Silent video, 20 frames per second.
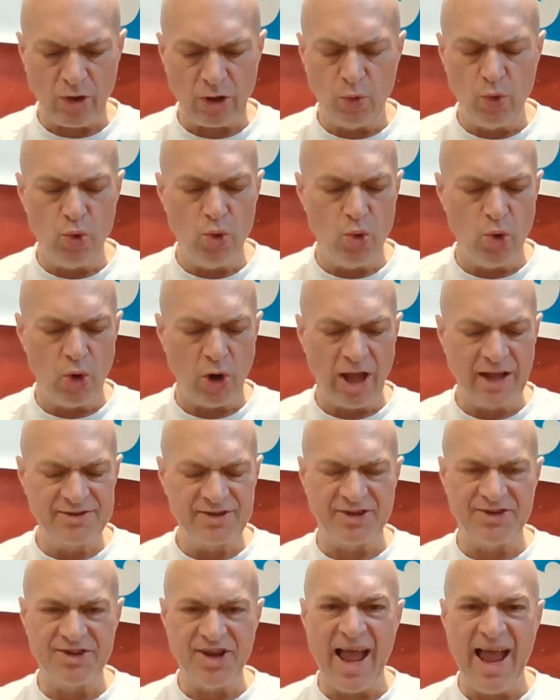Ooh,
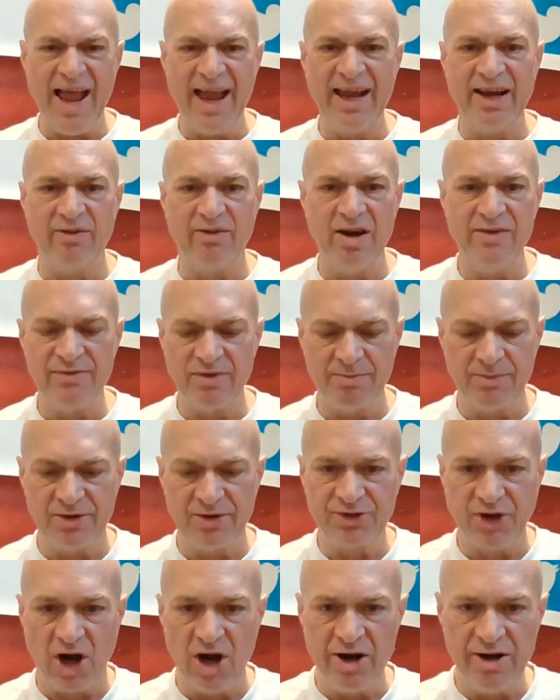lots of tang right from the
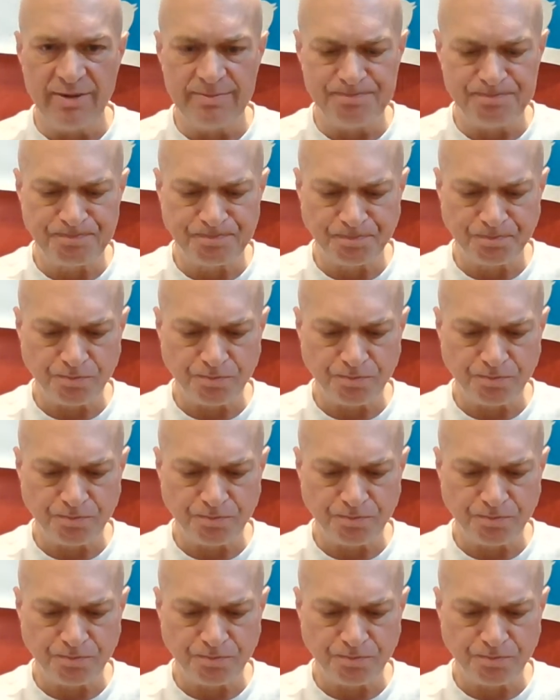start.